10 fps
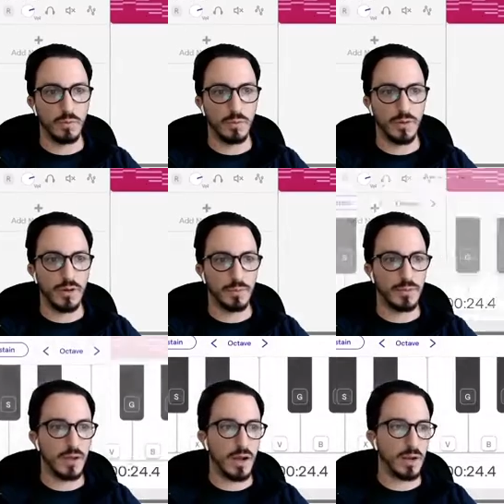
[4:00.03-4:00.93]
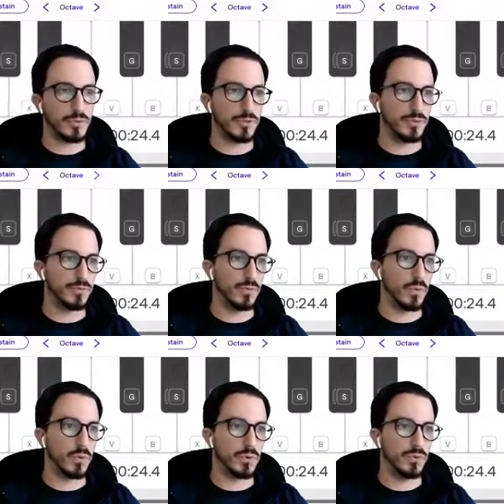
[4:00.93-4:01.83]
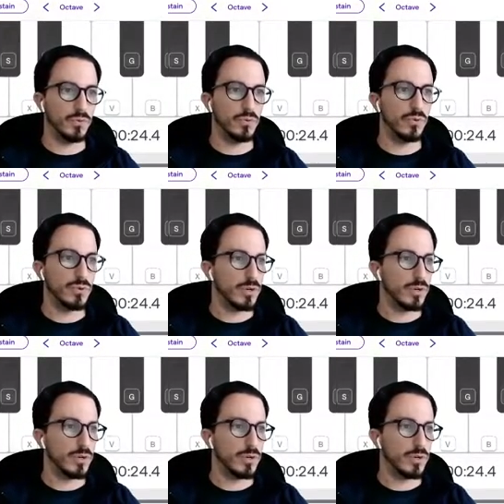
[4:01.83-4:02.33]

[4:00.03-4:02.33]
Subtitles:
bring up the option for you